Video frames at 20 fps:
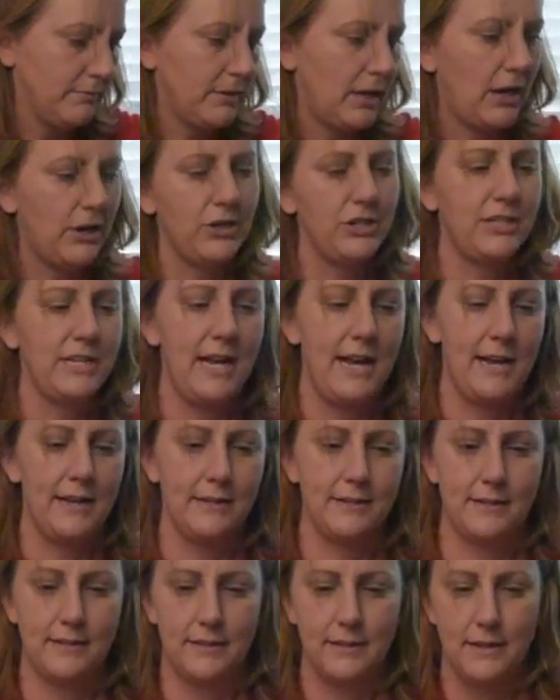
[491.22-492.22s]
Our
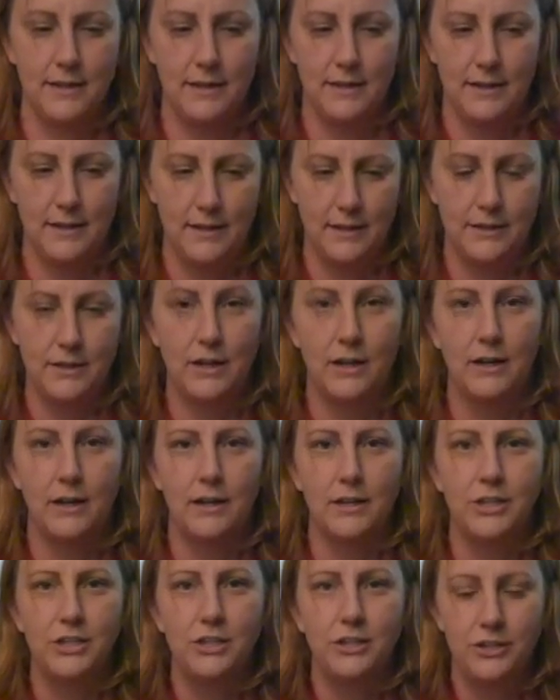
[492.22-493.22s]
snacks
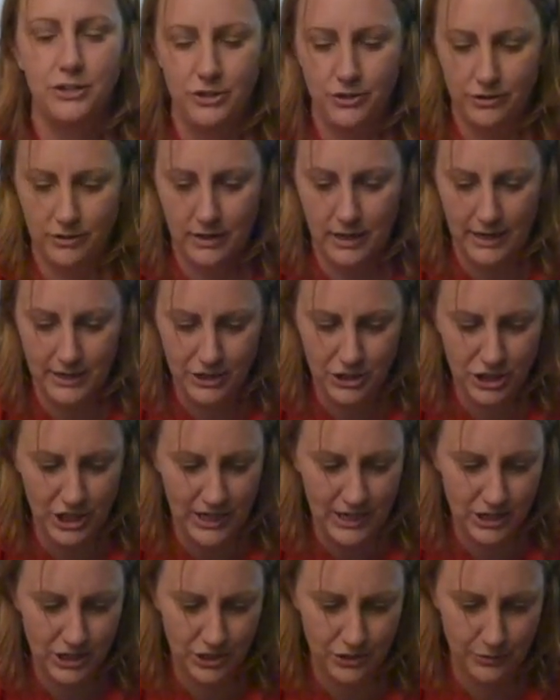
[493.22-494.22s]
kind of
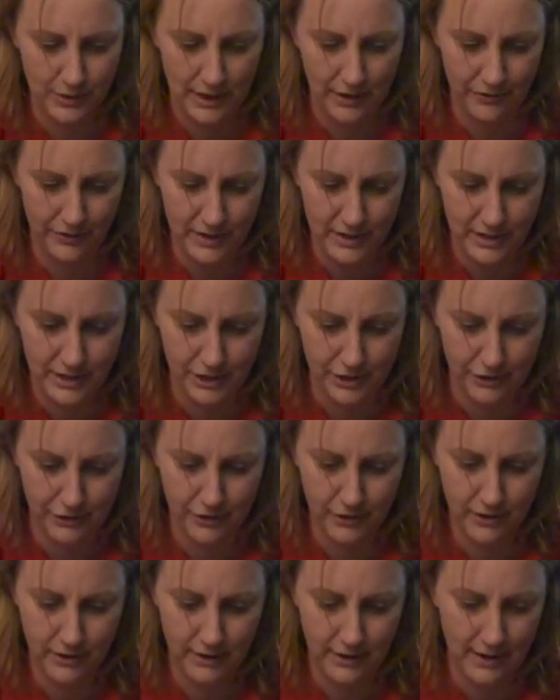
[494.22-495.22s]
change throughout the year.
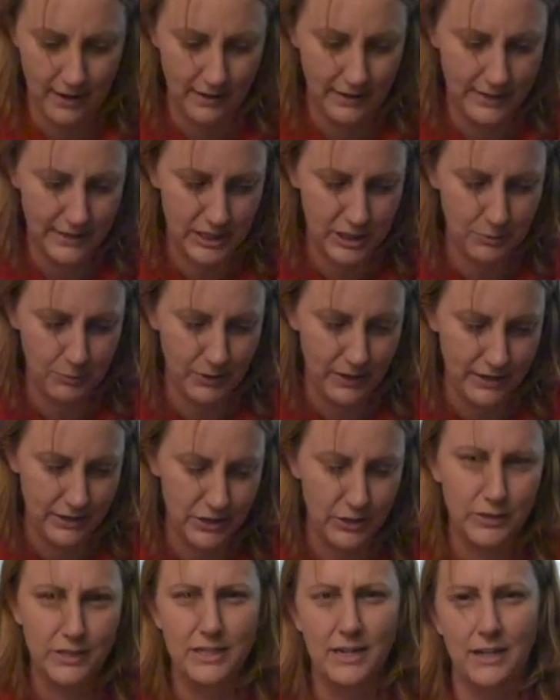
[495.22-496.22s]
It's spring,
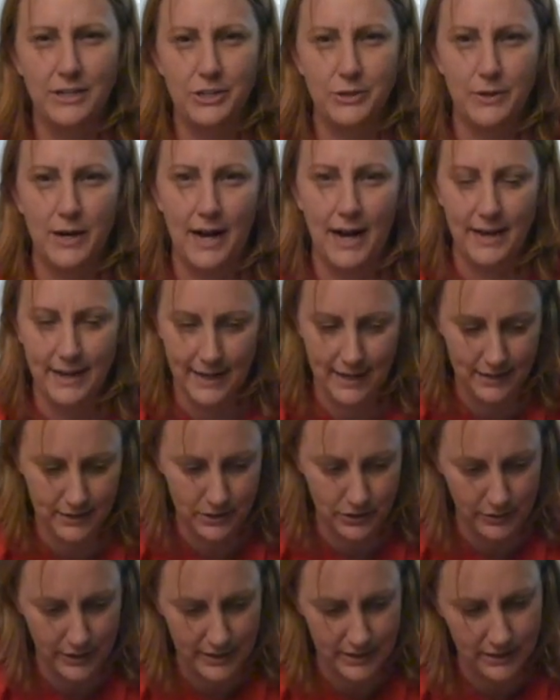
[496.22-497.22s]
so it's not too hot yet,
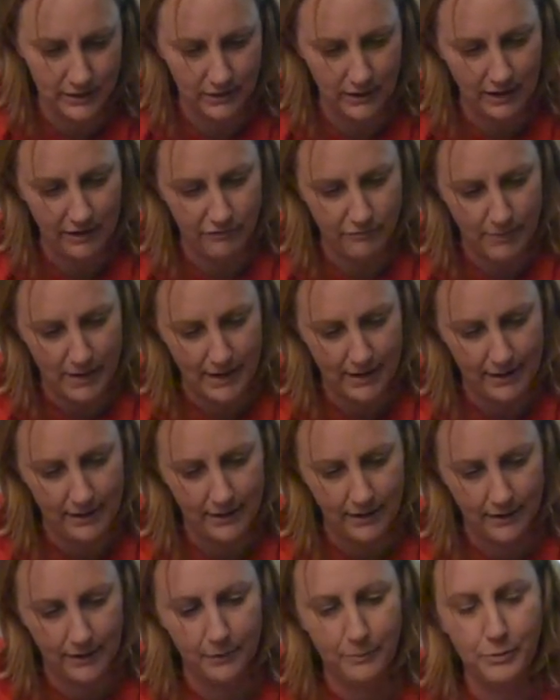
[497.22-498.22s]
so I still have my
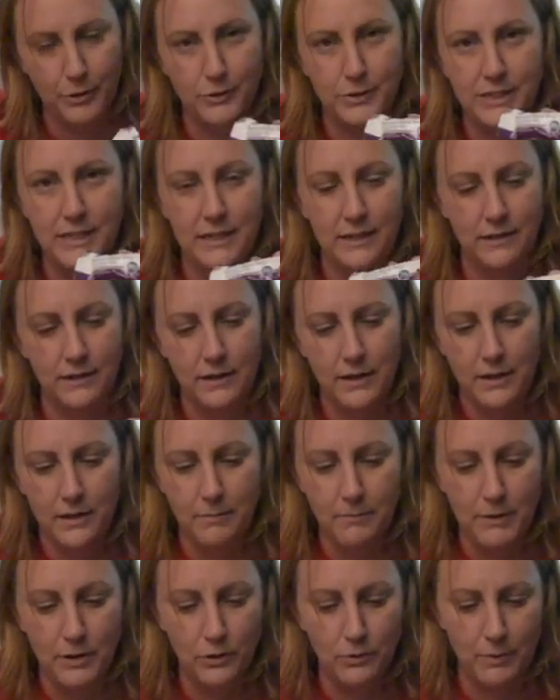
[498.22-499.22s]
protein
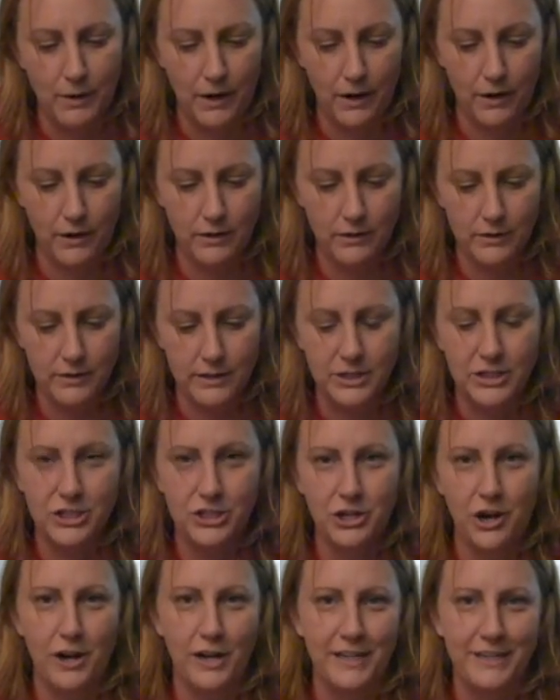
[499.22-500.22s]
meal bar. It's
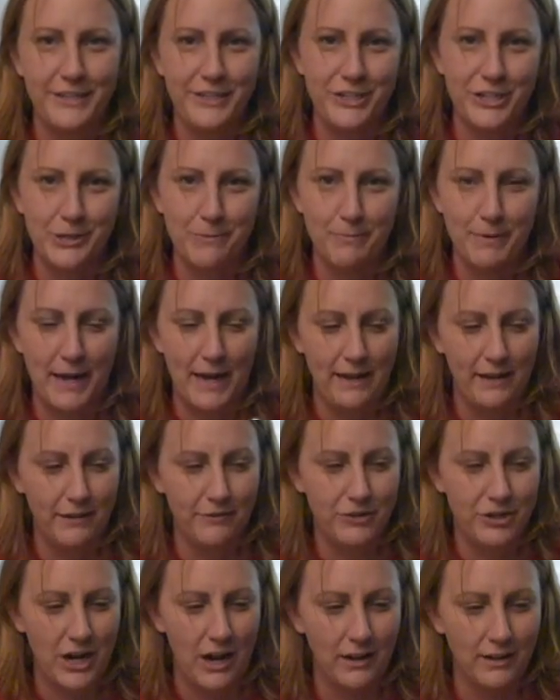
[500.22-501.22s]
chocolatey chip. I
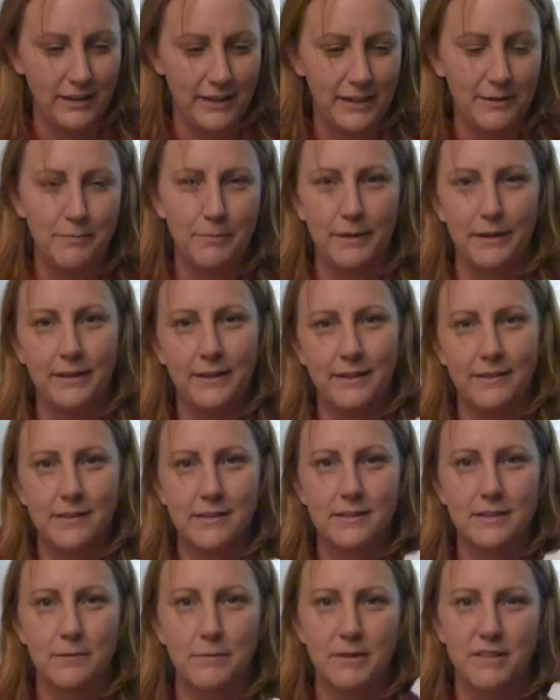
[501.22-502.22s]
love chocolate, but in the
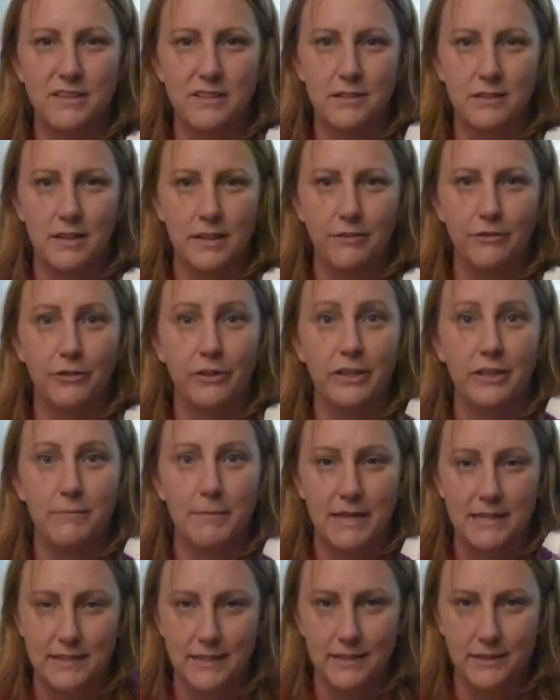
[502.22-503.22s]
summer these get really
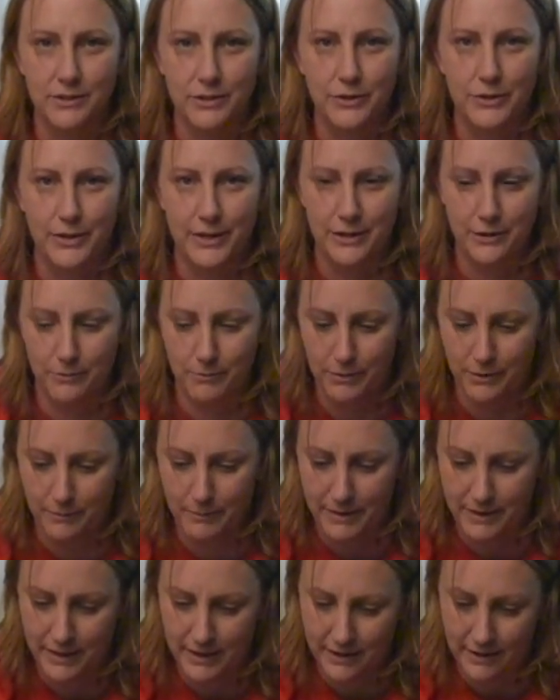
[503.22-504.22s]
messy, so I don't put them
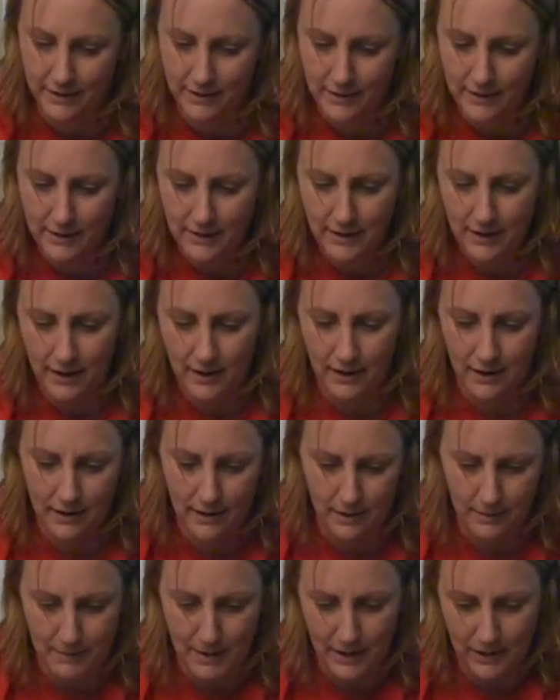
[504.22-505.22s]
in there.
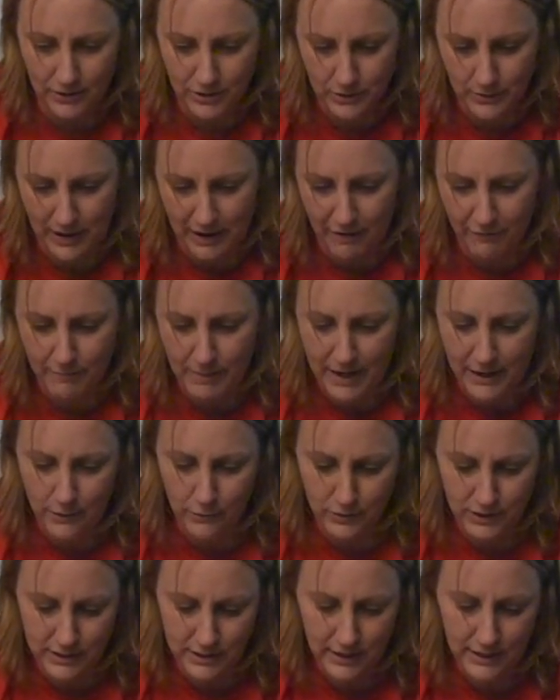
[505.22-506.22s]
I also have my
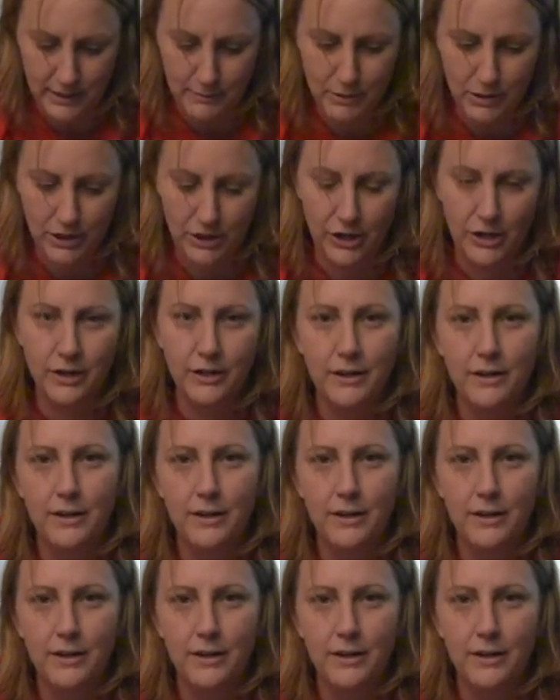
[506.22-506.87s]
oats and honey bar.